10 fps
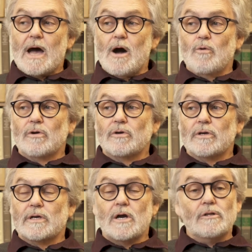
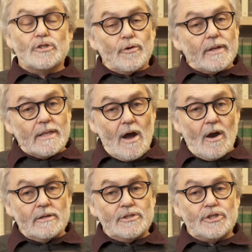Our culture at
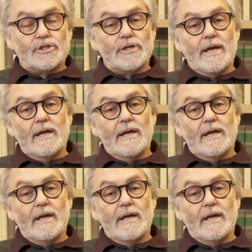large,